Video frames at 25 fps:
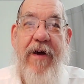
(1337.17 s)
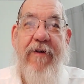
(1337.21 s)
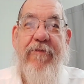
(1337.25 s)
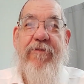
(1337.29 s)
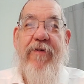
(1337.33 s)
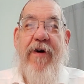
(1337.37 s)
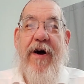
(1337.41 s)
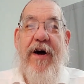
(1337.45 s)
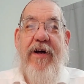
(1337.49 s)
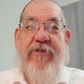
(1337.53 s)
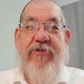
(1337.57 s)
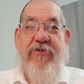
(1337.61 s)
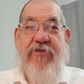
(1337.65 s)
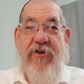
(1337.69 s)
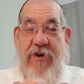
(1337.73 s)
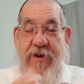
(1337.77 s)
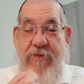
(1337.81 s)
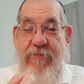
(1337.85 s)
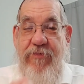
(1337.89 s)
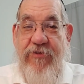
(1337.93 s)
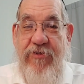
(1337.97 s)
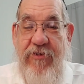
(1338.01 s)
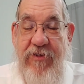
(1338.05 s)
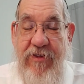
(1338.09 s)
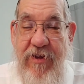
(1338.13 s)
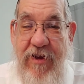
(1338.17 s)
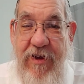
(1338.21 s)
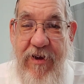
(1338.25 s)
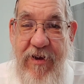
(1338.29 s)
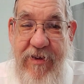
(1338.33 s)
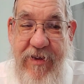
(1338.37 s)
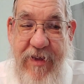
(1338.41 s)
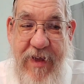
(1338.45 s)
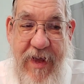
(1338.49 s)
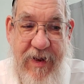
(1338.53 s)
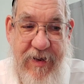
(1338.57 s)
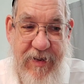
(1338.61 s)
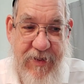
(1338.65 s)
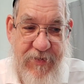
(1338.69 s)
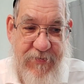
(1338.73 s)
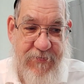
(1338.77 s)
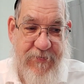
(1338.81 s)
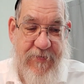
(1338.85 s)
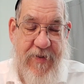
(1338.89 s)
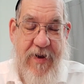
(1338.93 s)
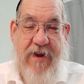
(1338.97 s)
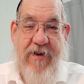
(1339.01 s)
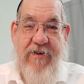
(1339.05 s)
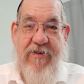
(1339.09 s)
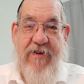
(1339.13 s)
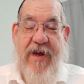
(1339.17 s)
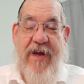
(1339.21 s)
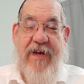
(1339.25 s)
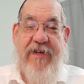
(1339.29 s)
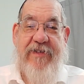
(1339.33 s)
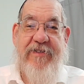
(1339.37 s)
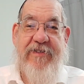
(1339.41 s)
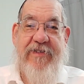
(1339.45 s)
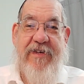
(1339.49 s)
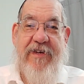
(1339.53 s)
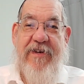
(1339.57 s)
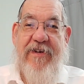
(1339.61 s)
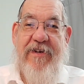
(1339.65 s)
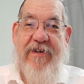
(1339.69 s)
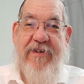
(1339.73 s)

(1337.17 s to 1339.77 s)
And as far as